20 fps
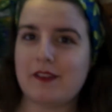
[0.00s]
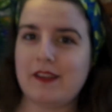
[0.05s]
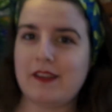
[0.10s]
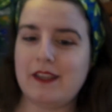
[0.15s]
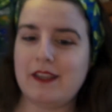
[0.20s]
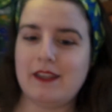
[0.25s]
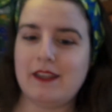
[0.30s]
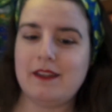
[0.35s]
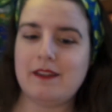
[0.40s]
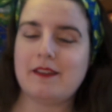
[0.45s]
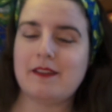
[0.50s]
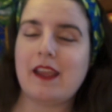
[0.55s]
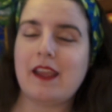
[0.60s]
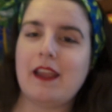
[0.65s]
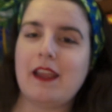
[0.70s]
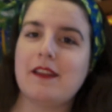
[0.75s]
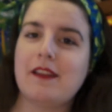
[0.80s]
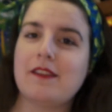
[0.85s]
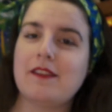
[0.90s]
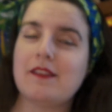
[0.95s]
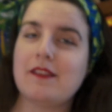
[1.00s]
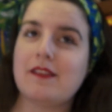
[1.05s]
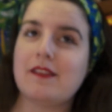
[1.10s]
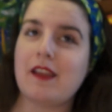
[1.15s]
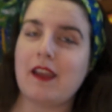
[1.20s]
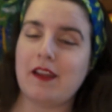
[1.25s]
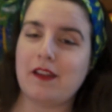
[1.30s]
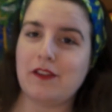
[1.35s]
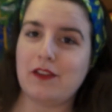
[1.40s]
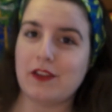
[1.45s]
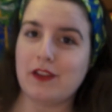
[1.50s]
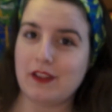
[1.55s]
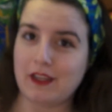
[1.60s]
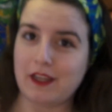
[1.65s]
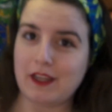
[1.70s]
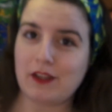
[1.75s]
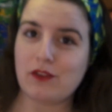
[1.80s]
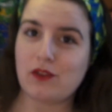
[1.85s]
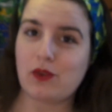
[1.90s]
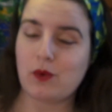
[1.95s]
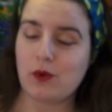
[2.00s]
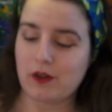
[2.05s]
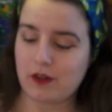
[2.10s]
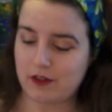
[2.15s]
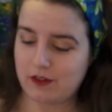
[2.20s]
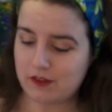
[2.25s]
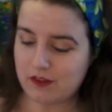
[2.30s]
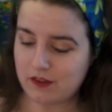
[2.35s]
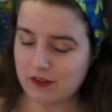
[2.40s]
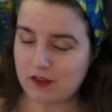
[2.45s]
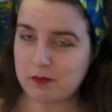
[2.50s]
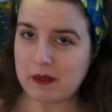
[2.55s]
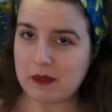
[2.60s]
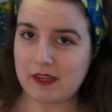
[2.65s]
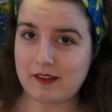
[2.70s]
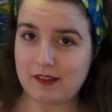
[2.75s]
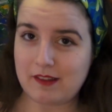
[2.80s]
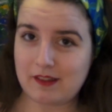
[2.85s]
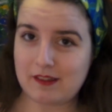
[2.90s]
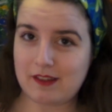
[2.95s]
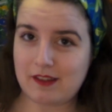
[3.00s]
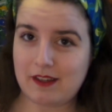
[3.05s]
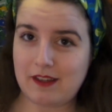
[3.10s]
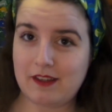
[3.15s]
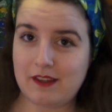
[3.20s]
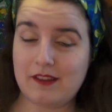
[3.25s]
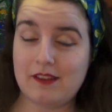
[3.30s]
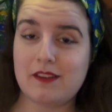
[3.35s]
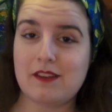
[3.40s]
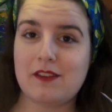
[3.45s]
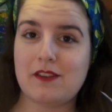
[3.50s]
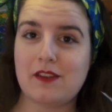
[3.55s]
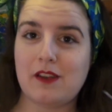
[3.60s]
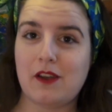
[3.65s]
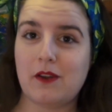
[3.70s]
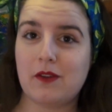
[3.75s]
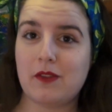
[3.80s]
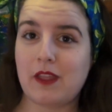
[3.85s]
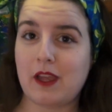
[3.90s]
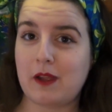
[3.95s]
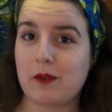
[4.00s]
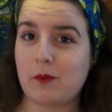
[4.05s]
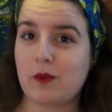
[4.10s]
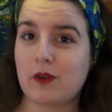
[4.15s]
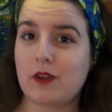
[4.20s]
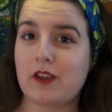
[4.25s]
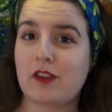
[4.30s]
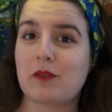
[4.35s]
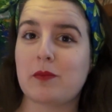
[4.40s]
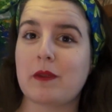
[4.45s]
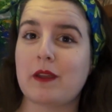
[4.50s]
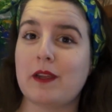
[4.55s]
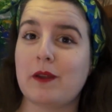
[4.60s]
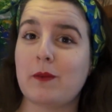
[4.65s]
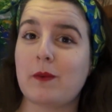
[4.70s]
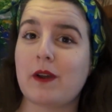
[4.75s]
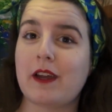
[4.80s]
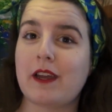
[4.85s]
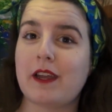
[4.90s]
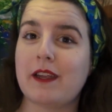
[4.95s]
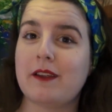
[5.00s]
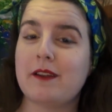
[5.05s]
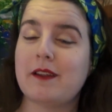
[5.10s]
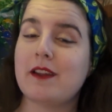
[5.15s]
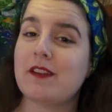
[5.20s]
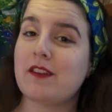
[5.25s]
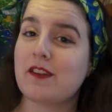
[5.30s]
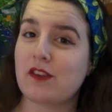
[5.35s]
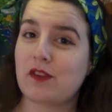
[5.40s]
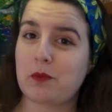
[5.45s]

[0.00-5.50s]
tea tastes tend to lean towards spicy teas, so that would explain why it's a